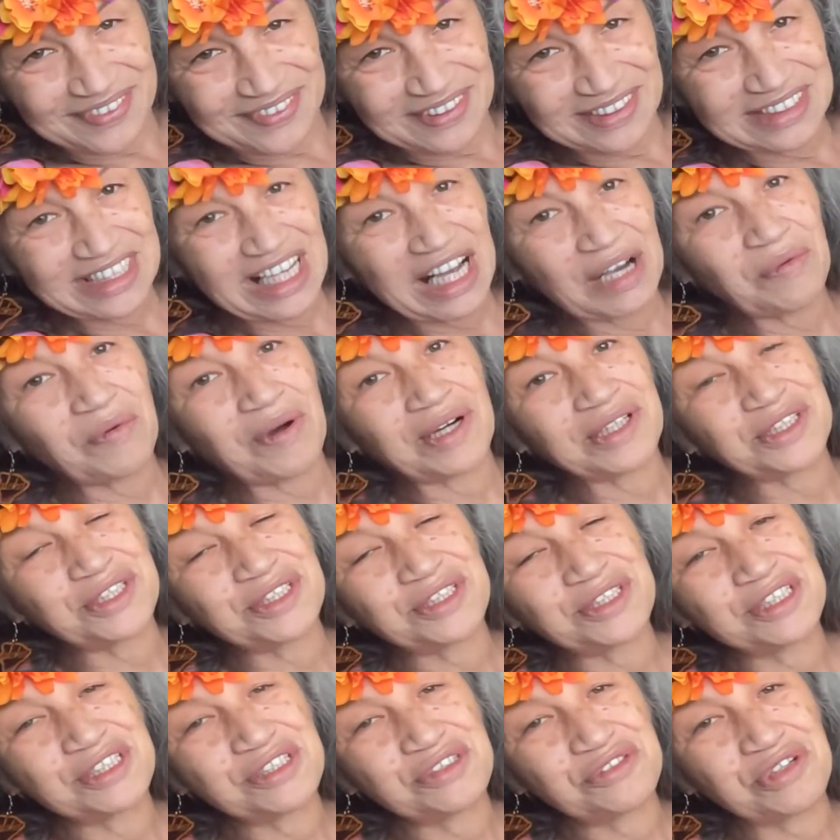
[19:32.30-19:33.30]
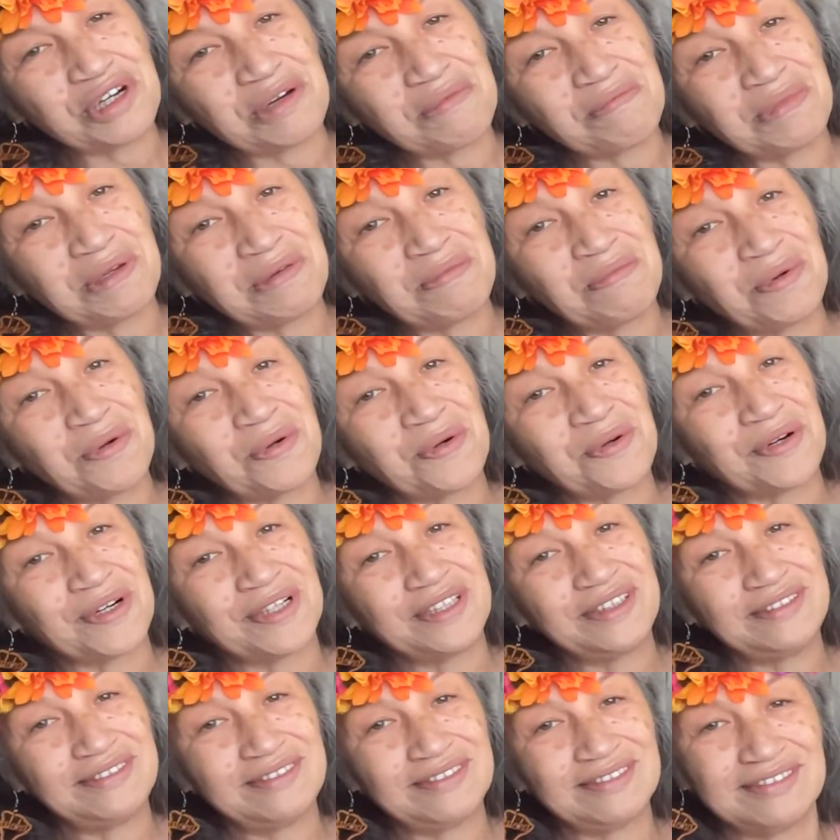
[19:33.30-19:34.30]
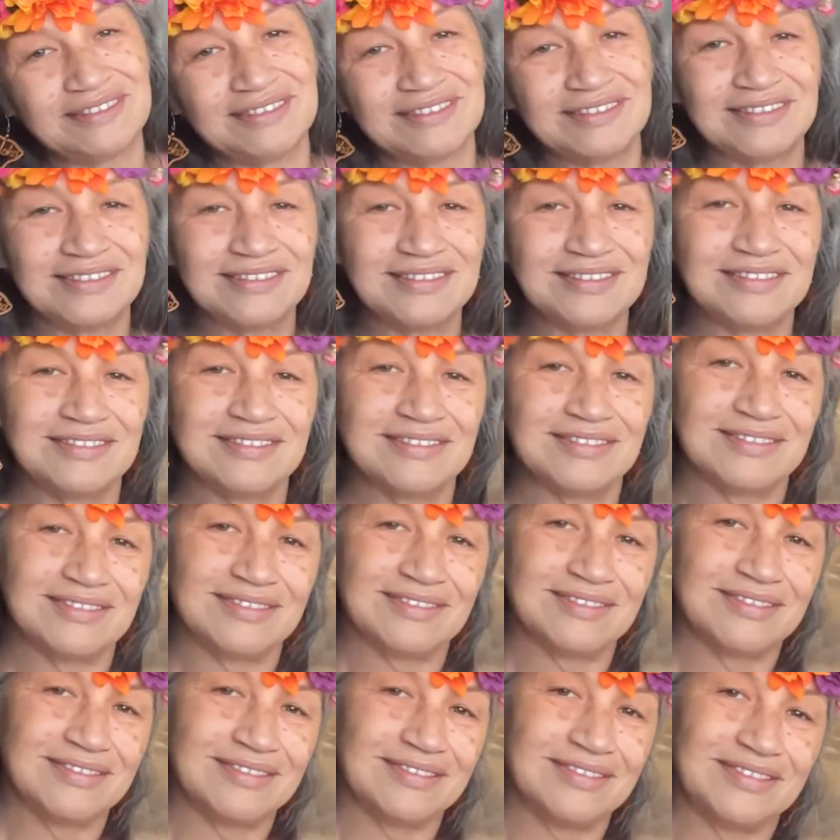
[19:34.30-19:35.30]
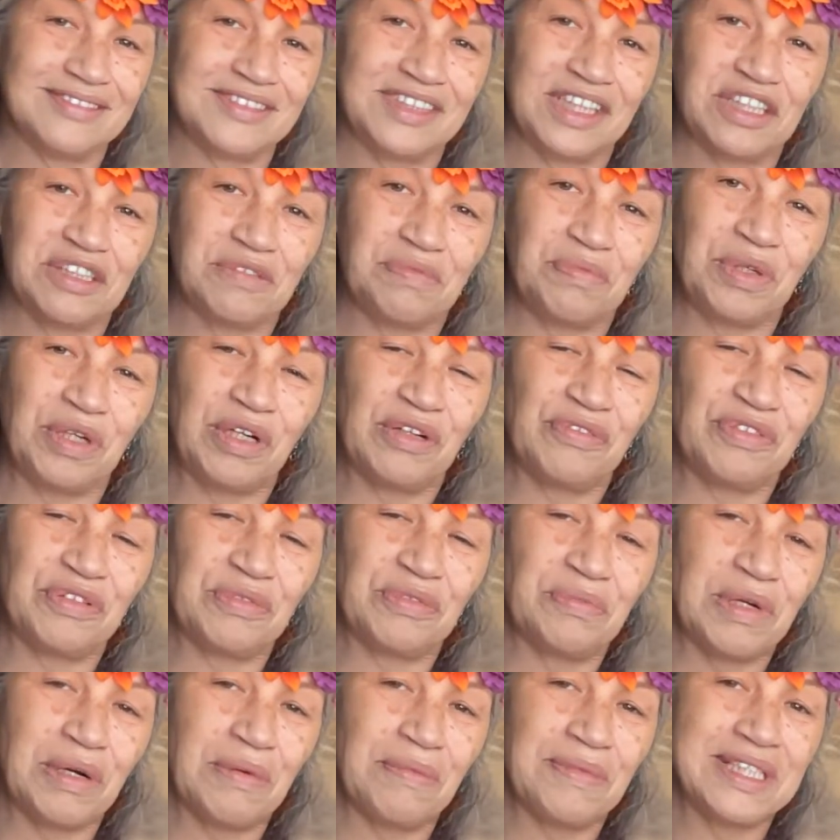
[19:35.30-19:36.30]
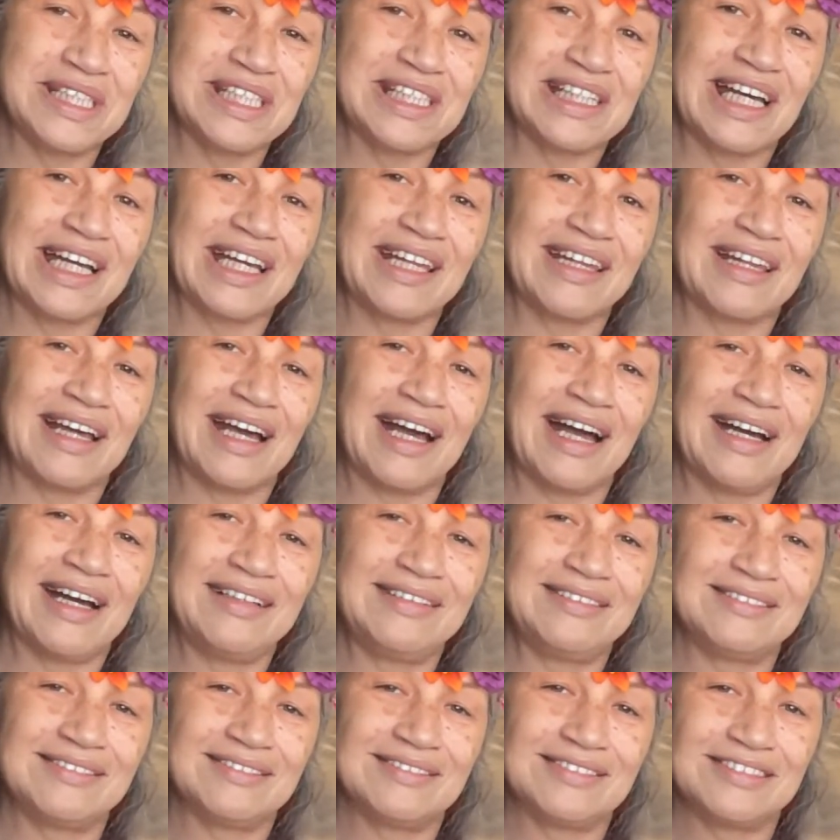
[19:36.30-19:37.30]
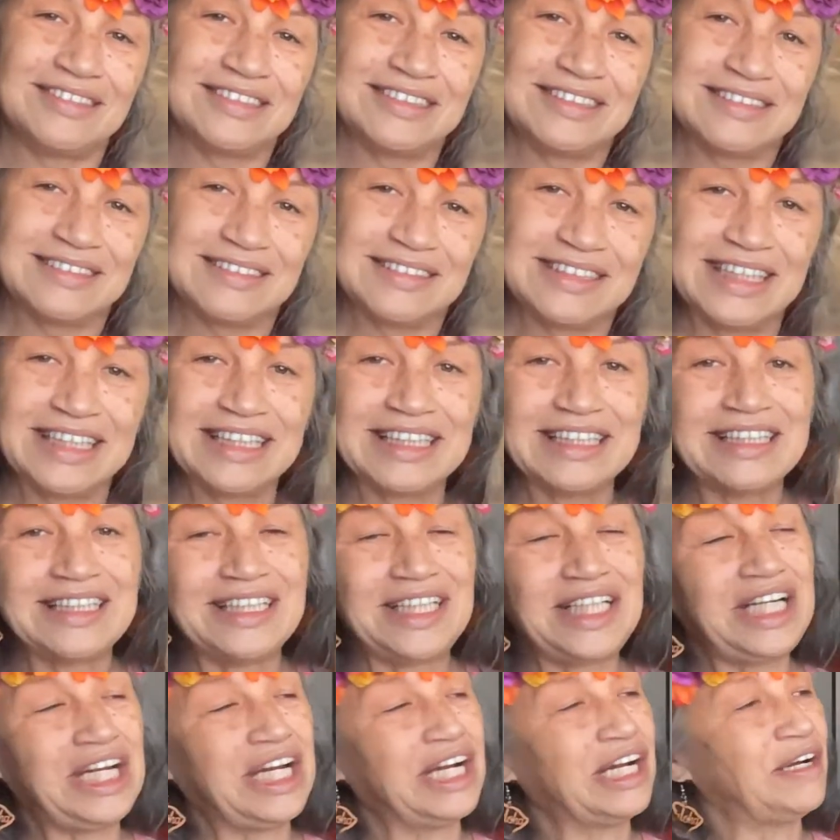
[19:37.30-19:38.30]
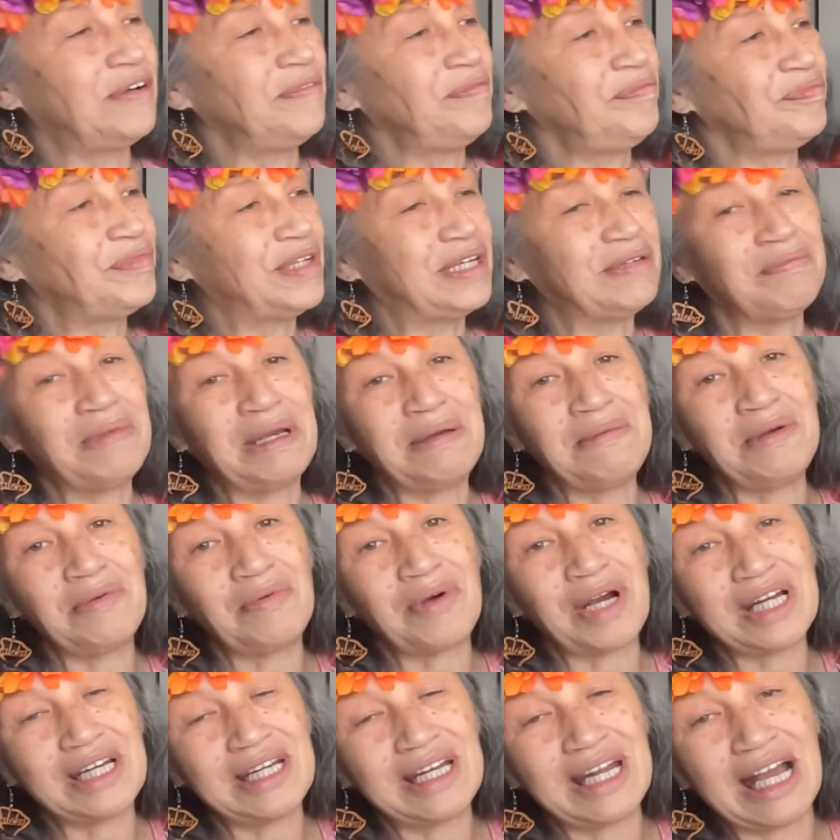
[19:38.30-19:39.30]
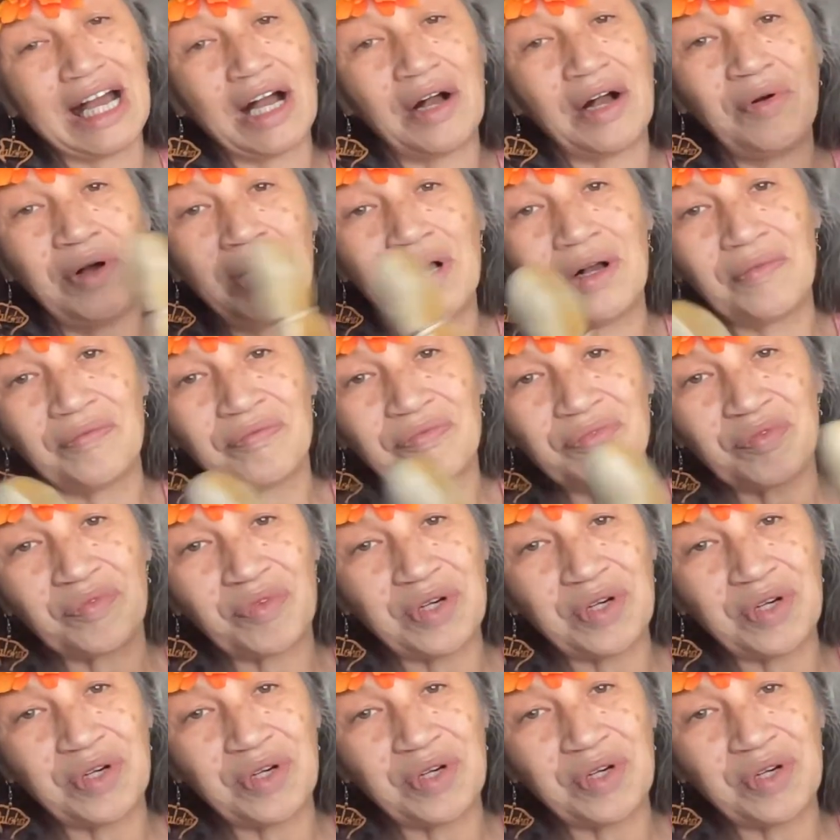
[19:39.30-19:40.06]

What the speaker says: I watched this drum be born. There's beautiful moments like that, and maybe right now we